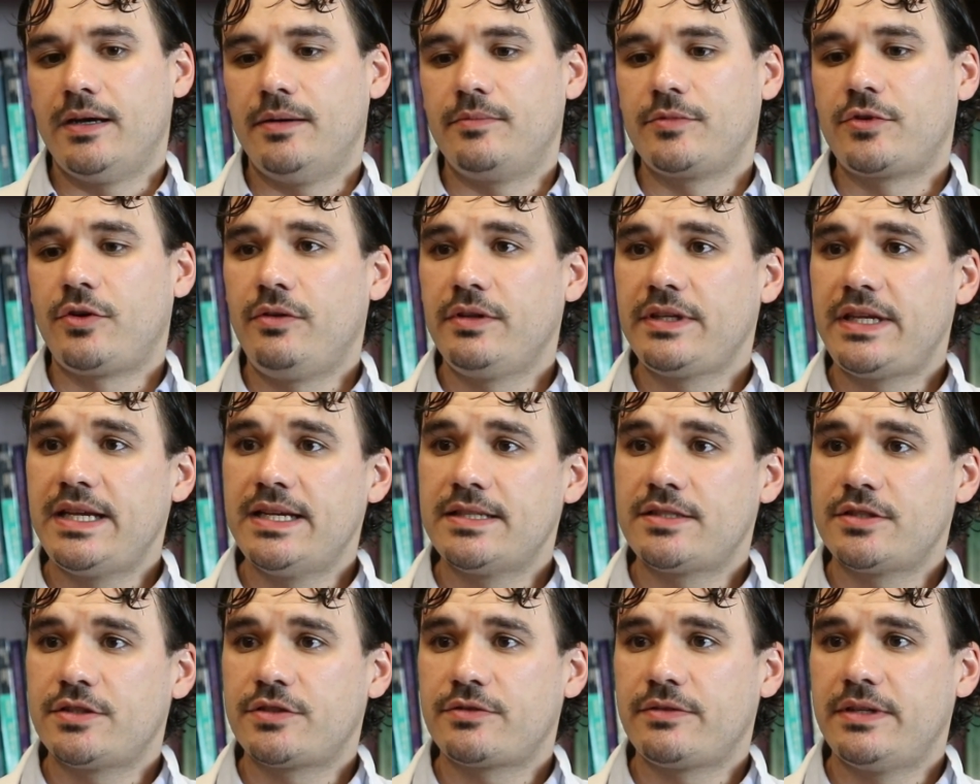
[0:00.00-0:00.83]
Colon
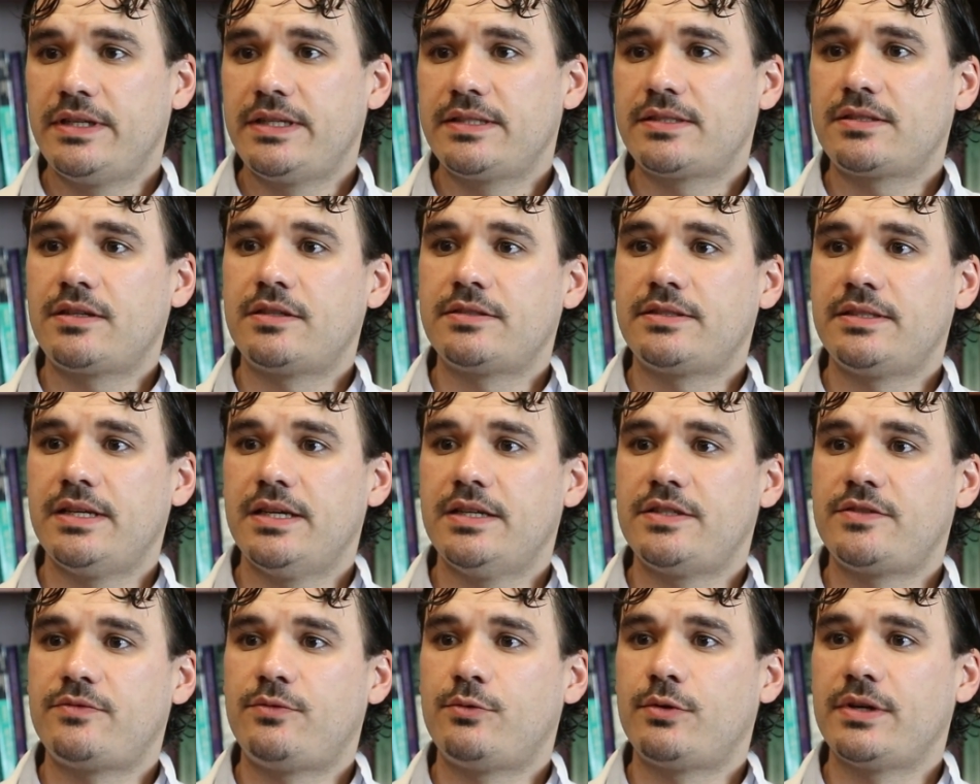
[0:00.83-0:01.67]
cancer screening starts at
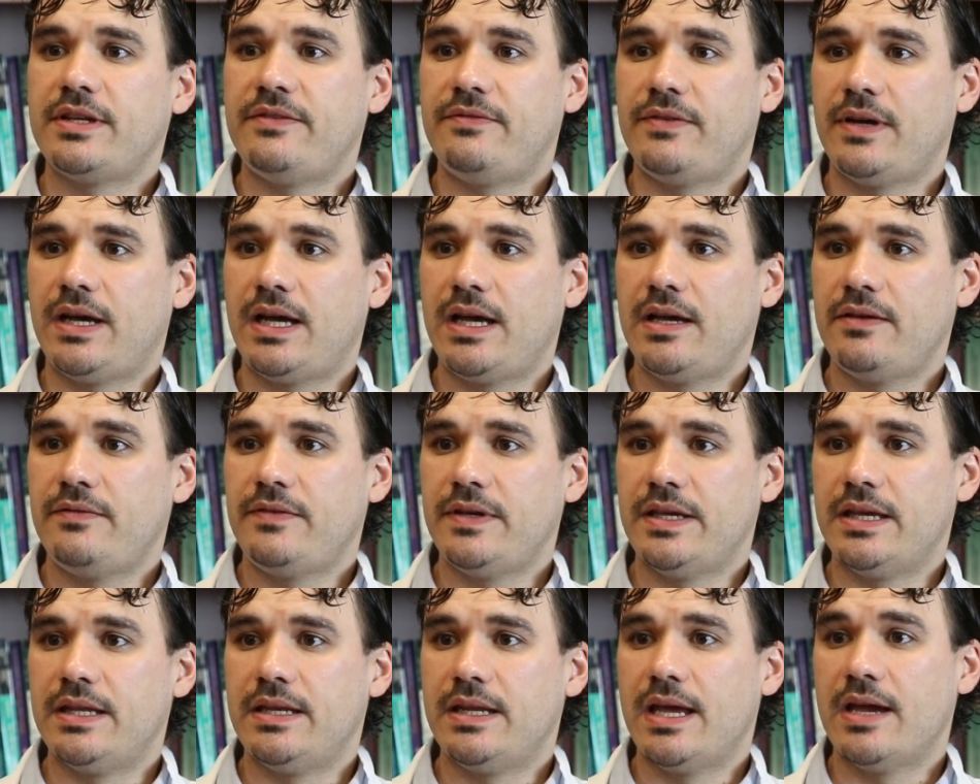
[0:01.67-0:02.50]
age 45
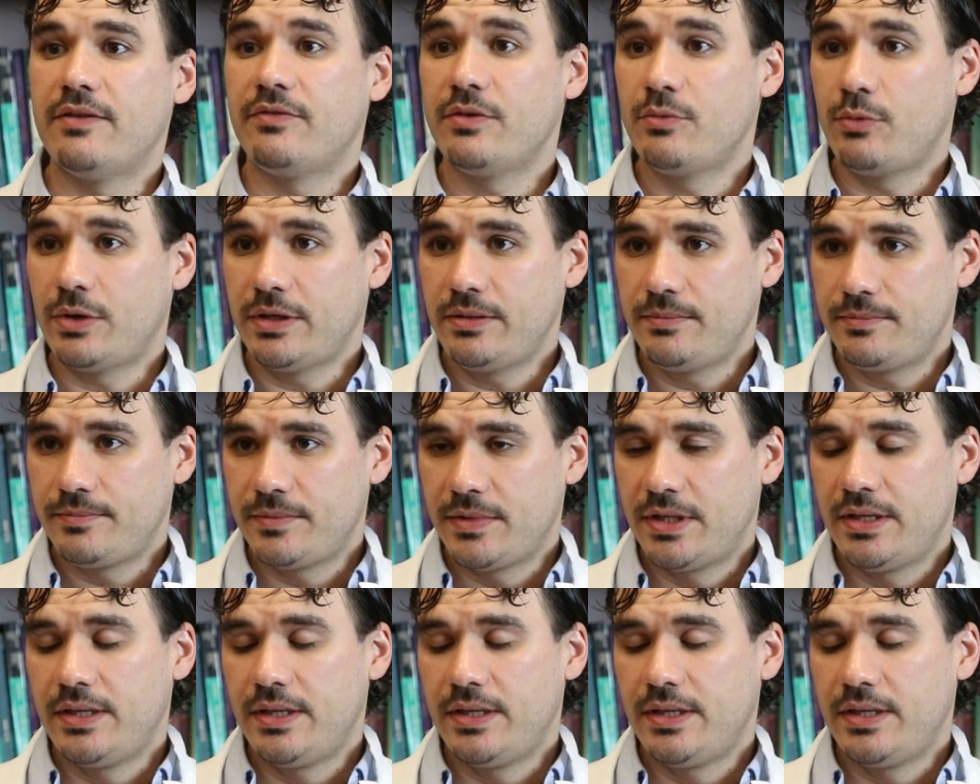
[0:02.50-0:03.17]
in everyone.